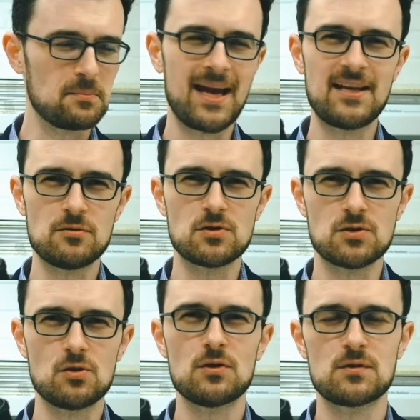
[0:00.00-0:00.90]
How do you
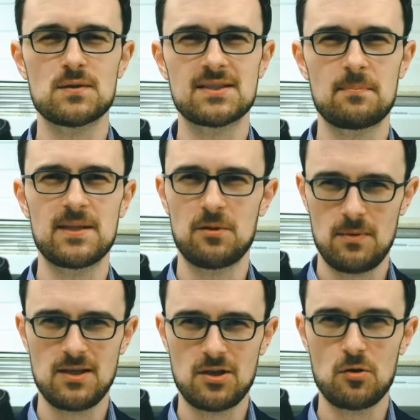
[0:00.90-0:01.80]
search for something
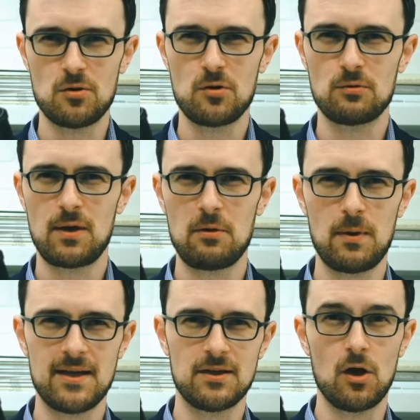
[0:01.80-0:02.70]
when you don't know the right
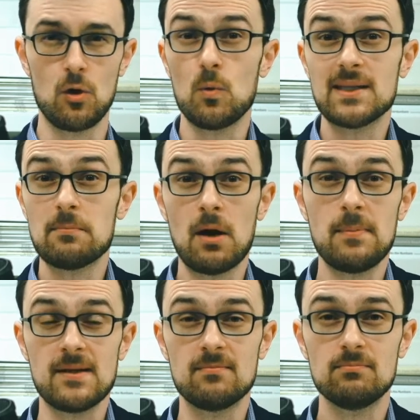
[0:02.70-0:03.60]
way to go and there might
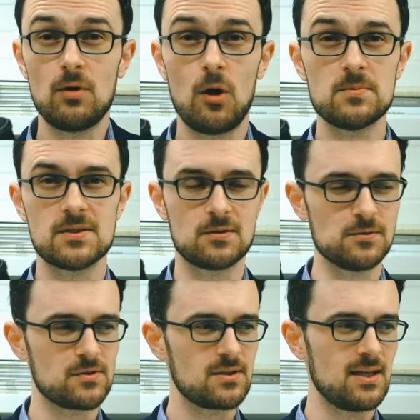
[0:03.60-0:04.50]
be
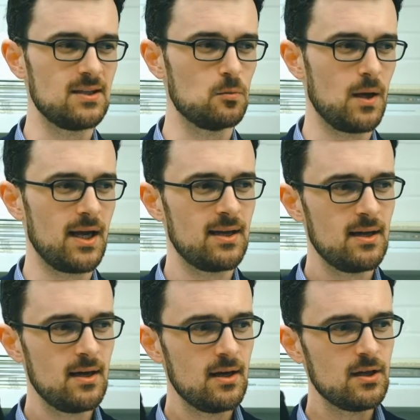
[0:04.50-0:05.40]
obstacles in the way?
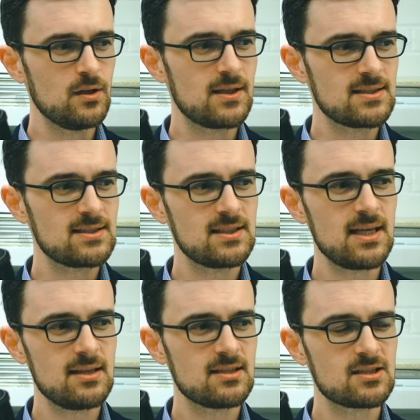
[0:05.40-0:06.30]
You can
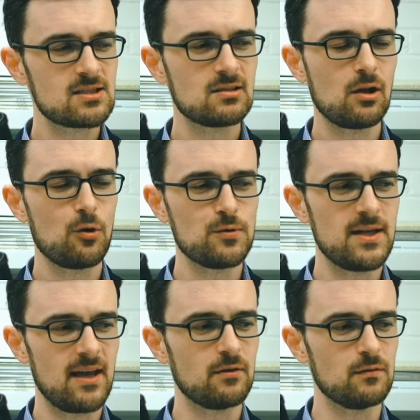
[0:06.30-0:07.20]
see this slowed
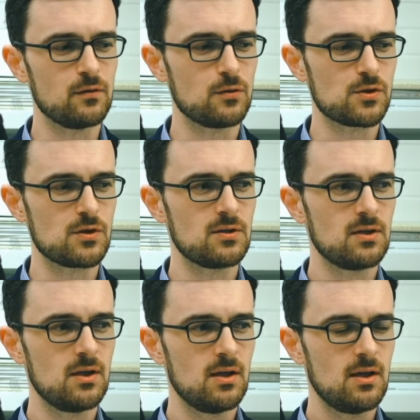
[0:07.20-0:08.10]
down version.
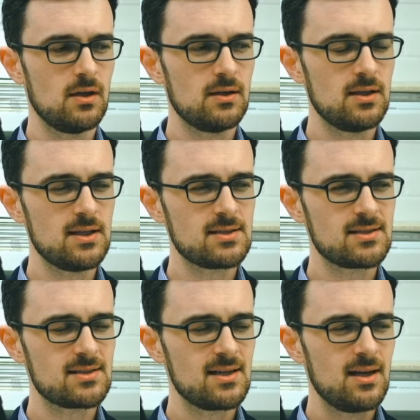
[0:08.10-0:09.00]
This